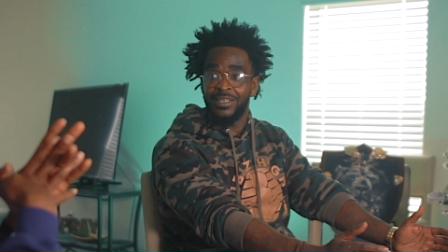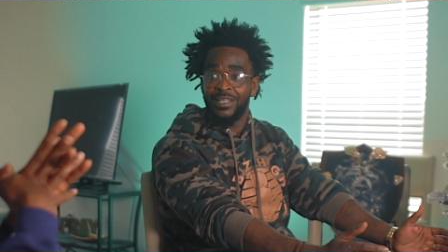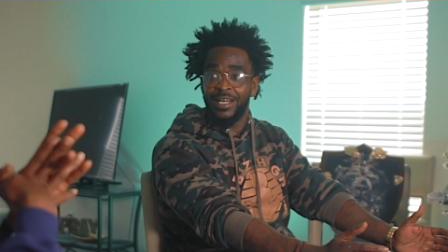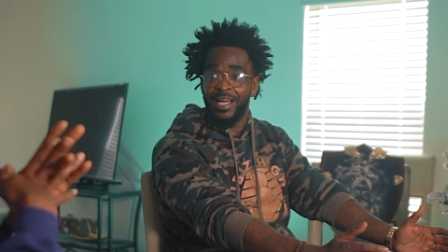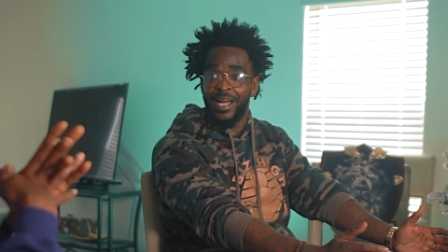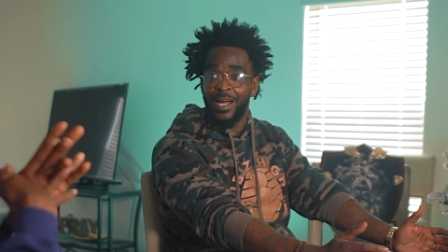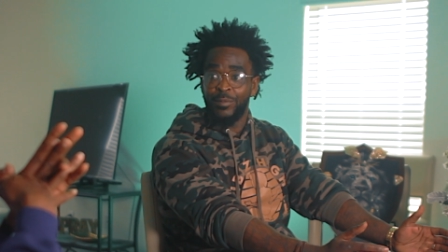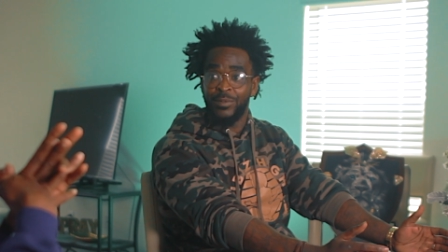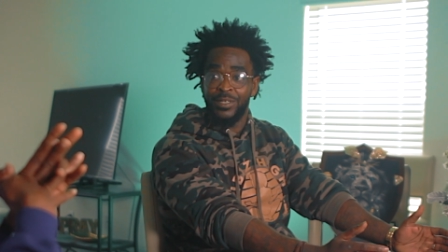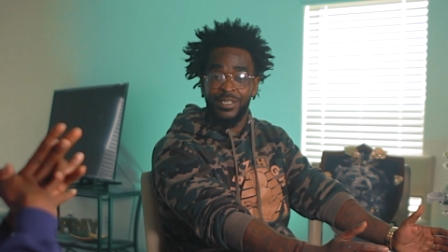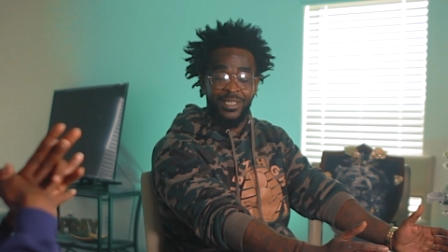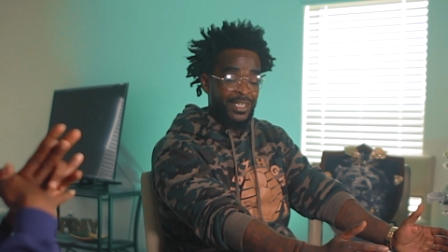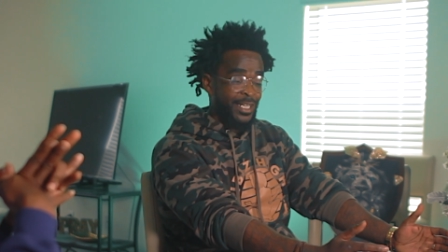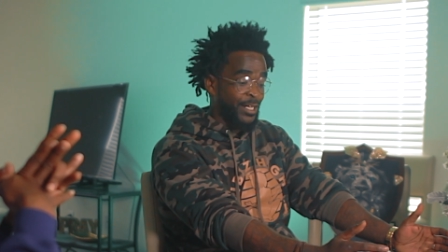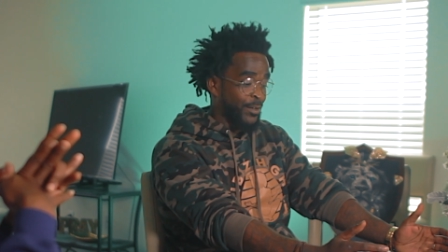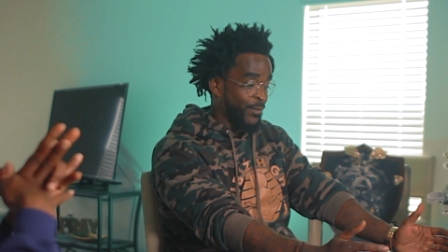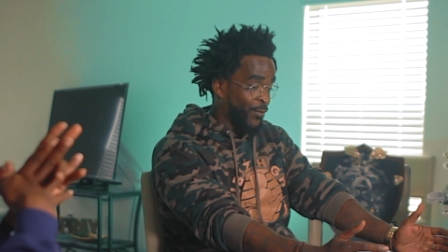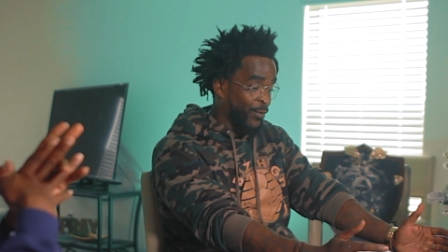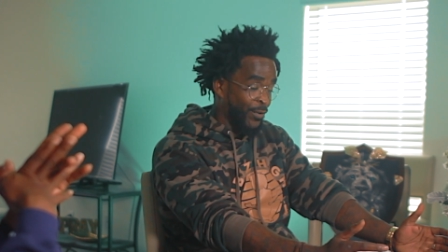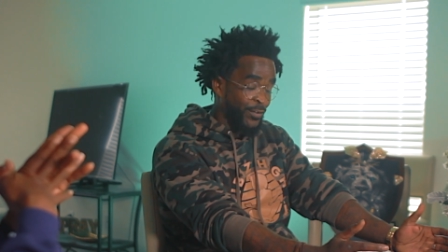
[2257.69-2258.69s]
that I've been
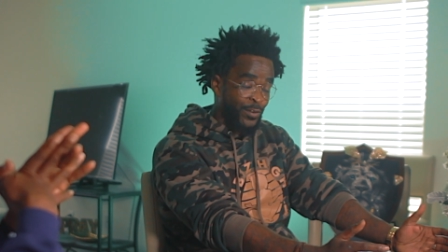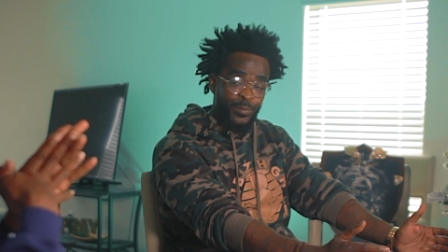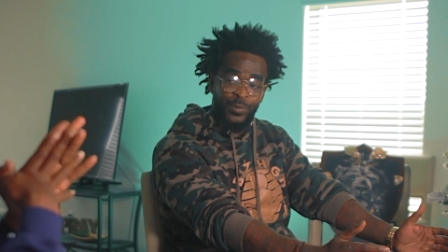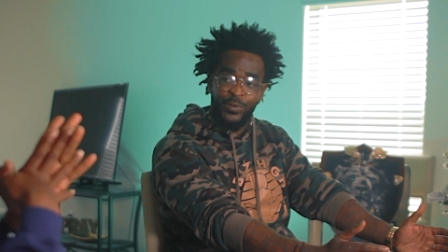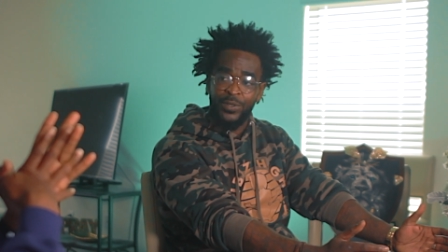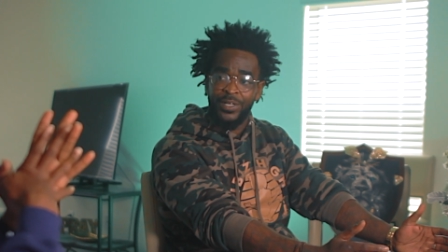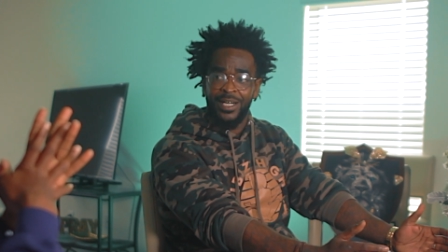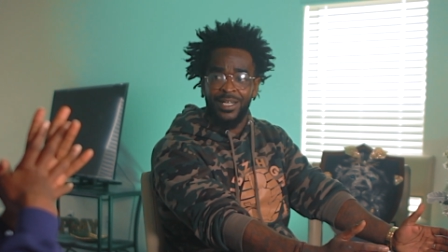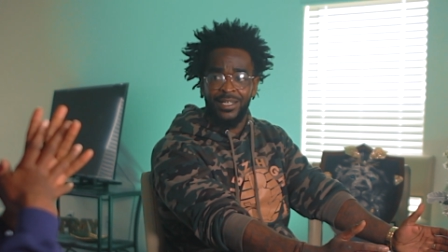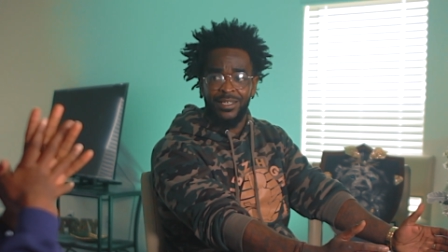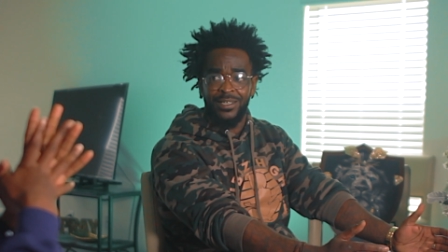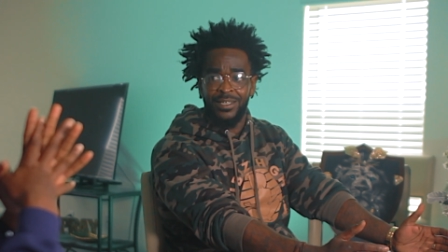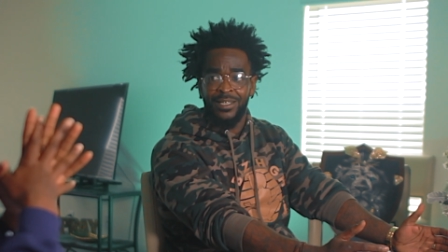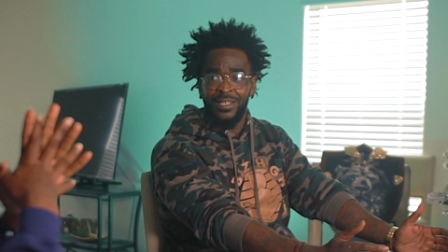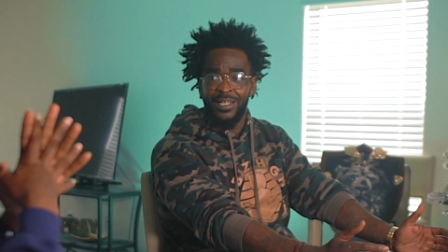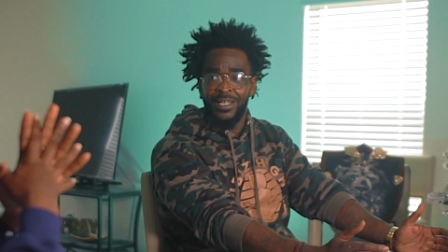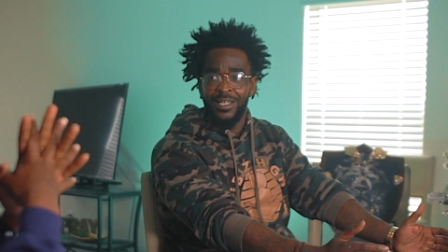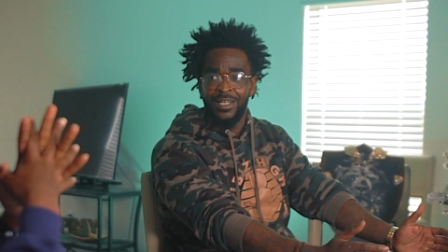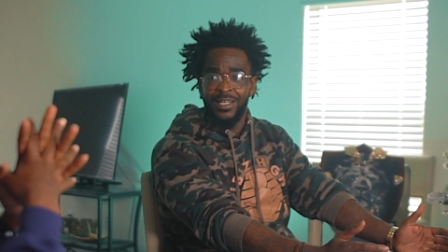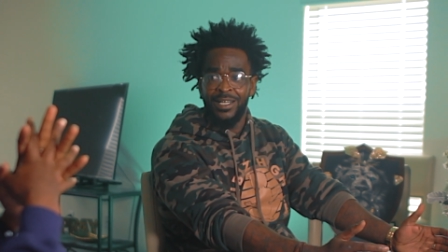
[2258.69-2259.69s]
set forth to put out there,
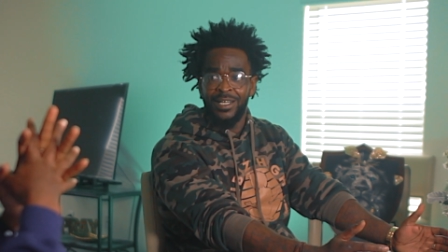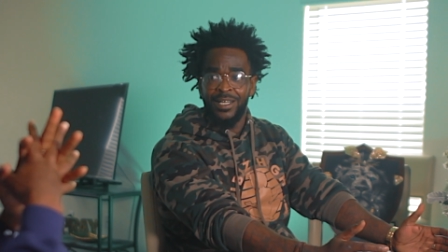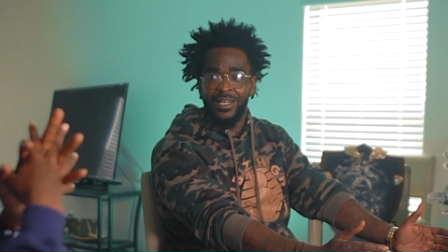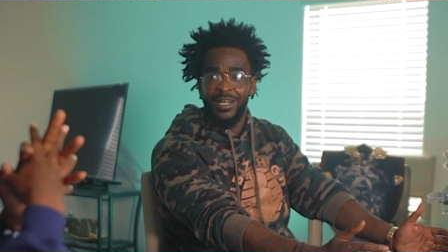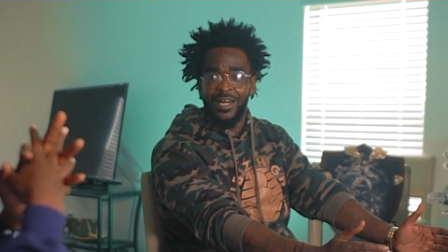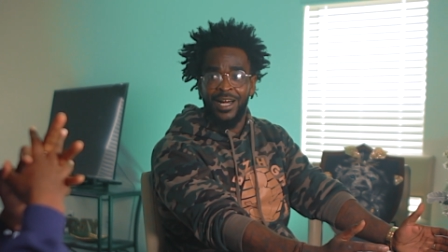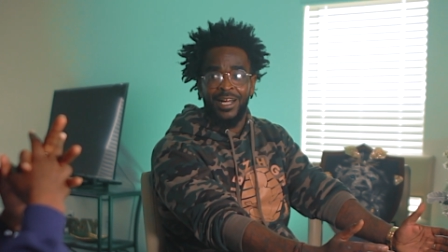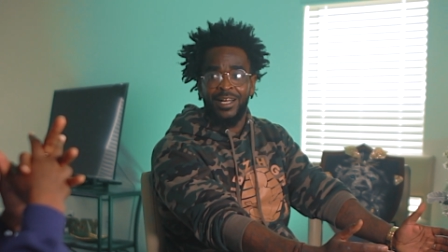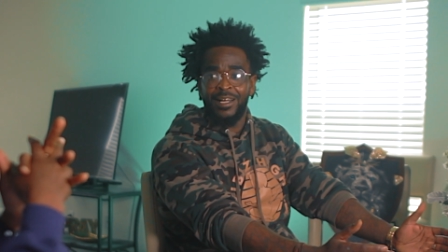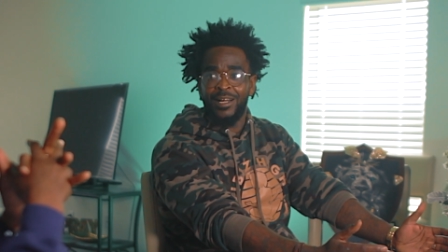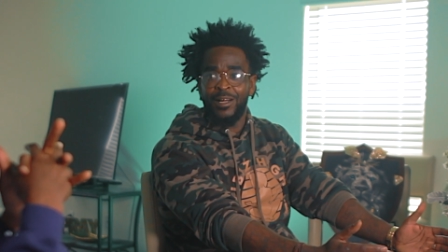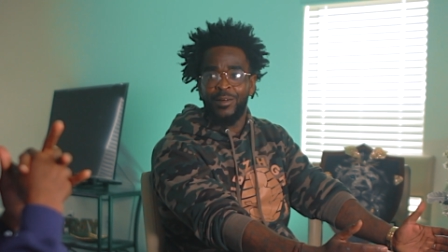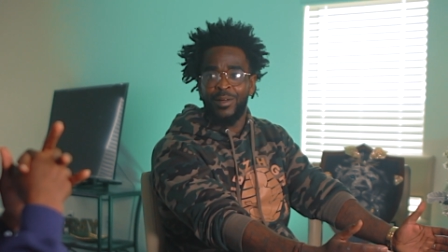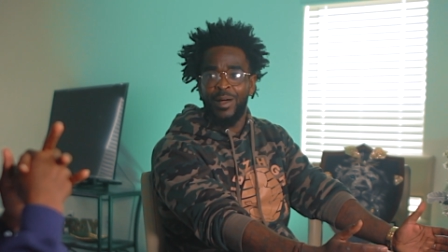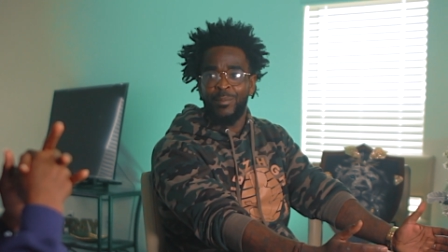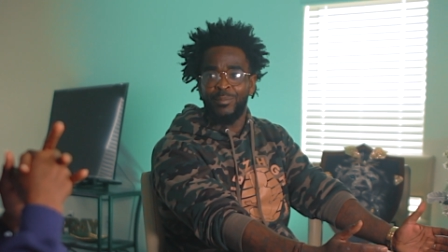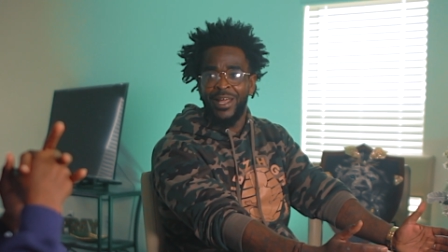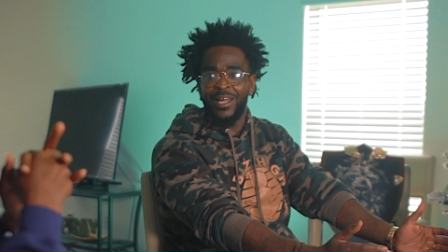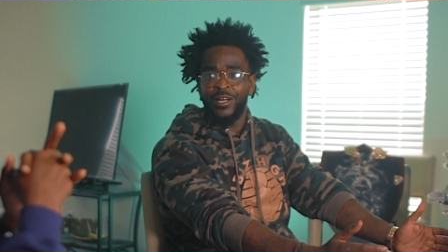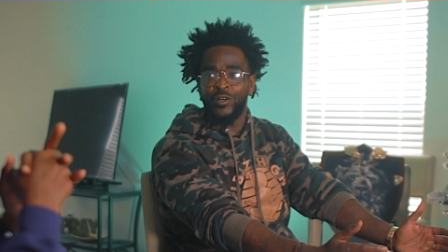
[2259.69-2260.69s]
I,
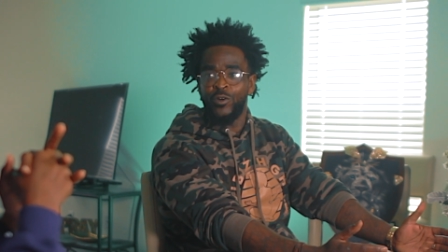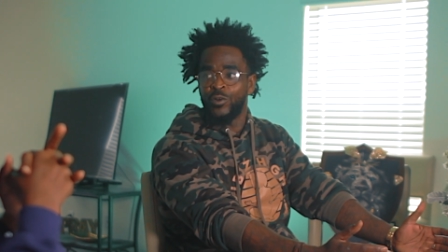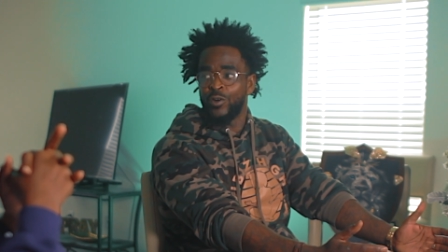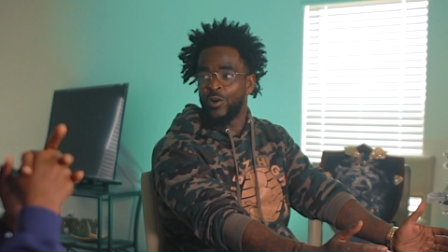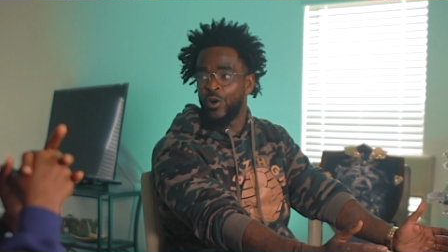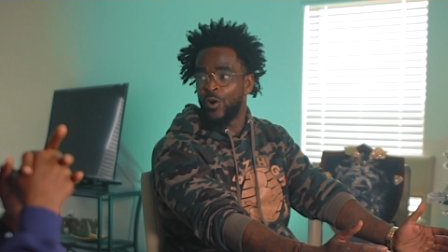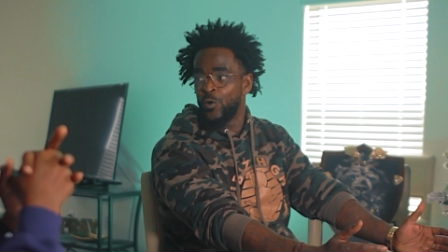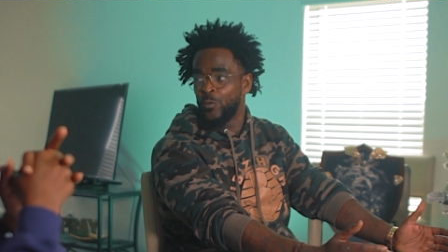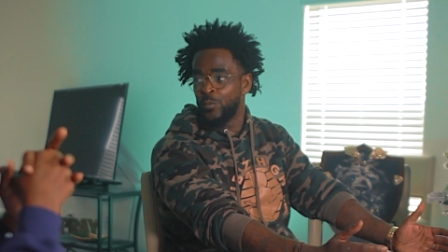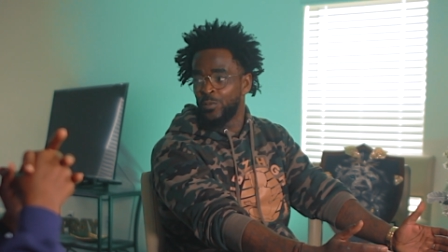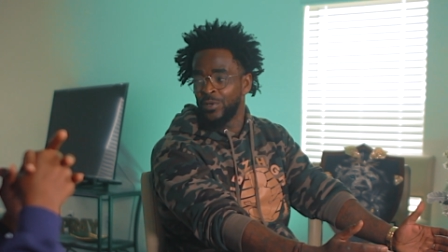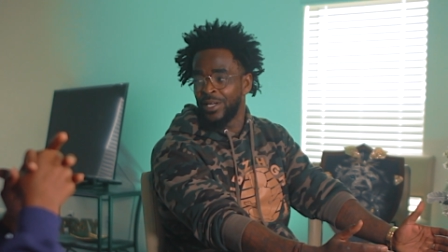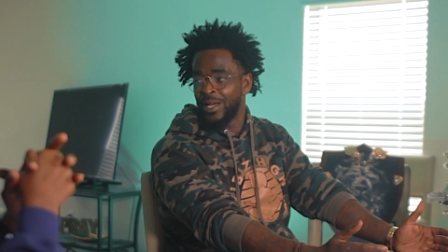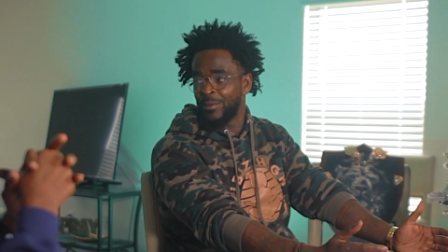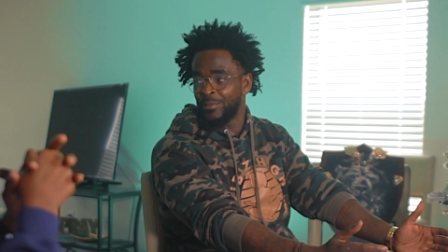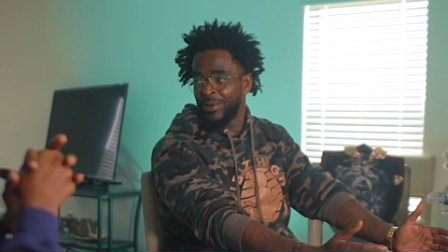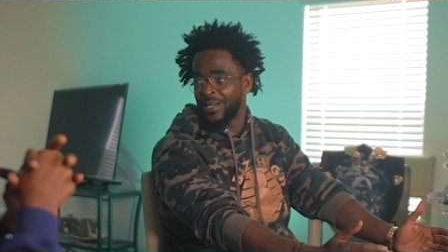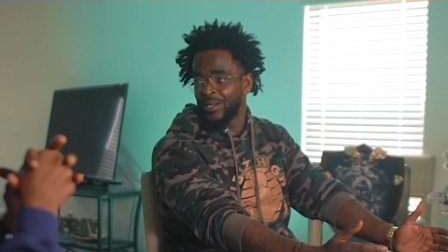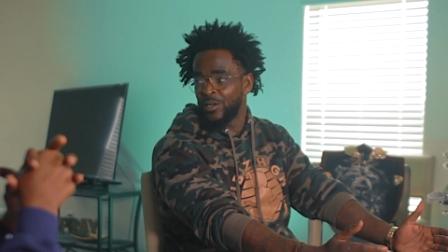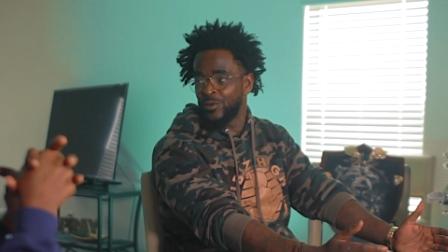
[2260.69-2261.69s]
I'm not gonna openly,
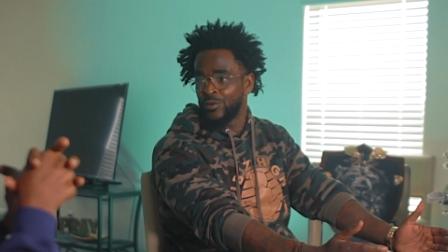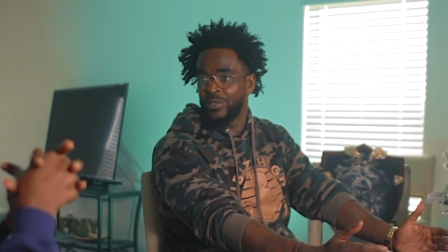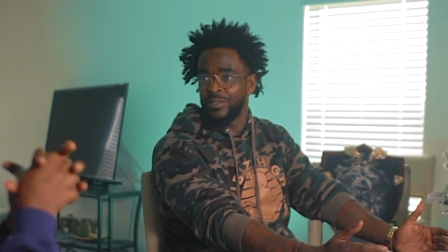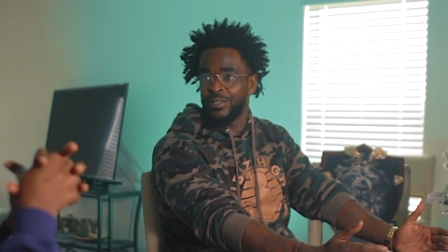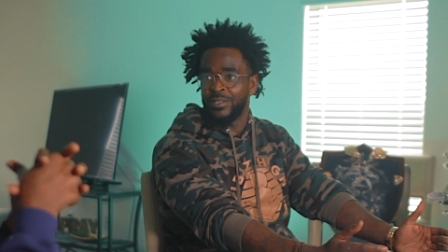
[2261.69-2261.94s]
I'm not gonna,